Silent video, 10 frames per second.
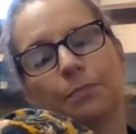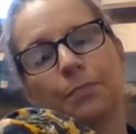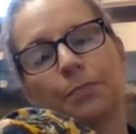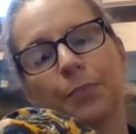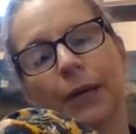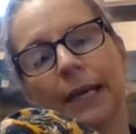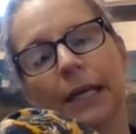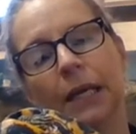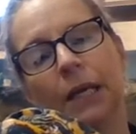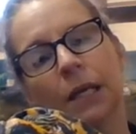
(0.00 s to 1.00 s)

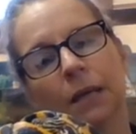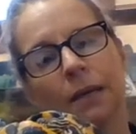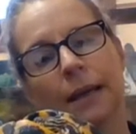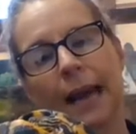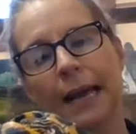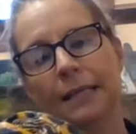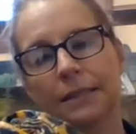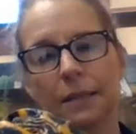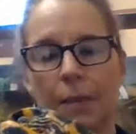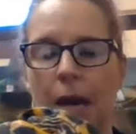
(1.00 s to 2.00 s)
pretty as
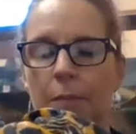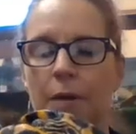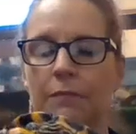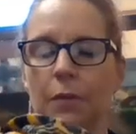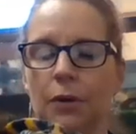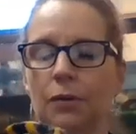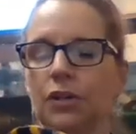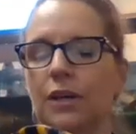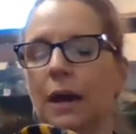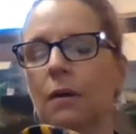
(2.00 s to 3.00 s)
the bottom of Myrtle's
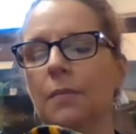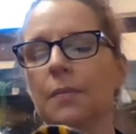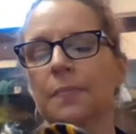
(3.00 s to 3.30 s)
shell,